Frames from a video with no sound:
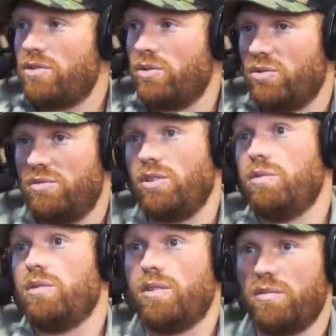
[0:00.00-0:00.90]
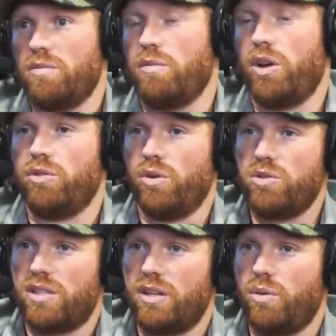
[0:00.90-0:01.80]
so you know, mental note,
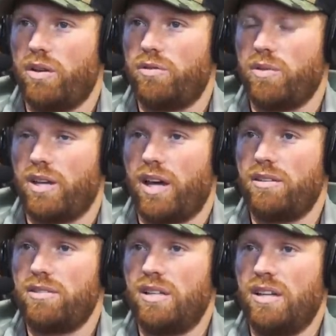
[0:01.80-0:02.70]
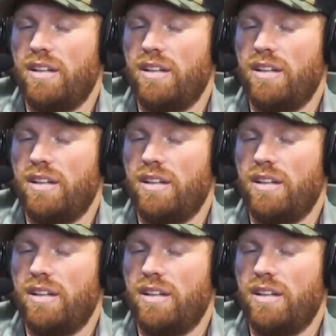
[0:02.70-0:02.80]
stay away from the ice.